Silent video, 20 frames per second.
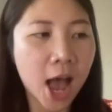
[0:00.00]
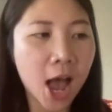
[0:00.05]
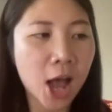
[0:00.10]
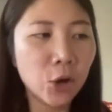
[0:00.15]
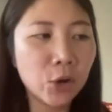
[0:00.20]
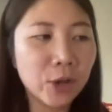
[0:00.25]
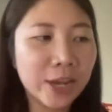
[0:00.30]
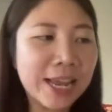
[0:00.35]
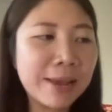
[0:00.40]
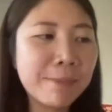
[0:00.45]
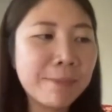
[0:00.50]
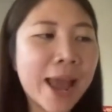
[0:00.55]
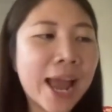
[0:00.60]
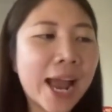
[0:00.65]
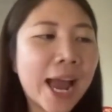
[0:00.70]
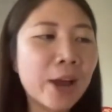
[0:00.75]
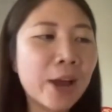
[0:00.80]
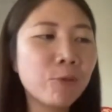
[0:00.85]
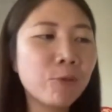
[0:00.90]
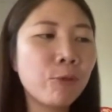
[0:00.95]
looking back,
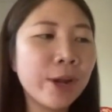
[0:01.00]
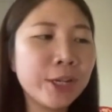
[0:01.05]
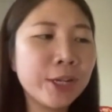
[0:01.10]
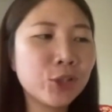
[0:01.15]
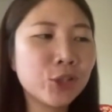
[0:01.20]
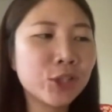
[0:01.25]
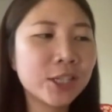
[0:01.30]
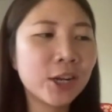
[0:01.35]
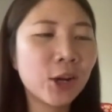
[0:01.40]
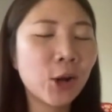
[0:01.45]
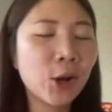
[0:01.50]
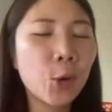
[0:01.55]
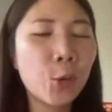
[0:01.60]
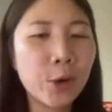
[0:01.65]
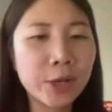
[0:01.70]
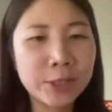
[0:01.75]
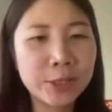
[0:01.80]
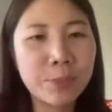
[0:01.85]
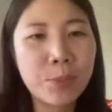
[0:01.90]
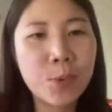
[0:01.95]
I reached the lowest